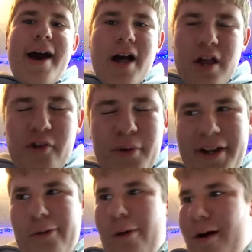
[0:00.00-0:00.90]
Hello
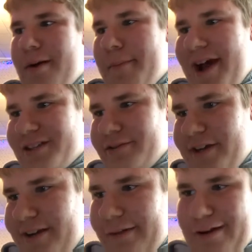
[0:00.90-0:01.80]
everybody, welcome back to
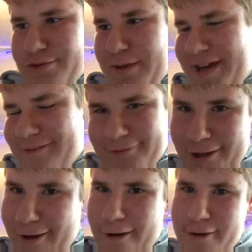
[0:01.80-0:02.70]
Rain Rock's Weekend
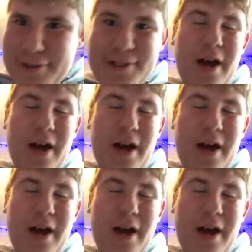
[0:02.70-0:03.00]
Vlogs.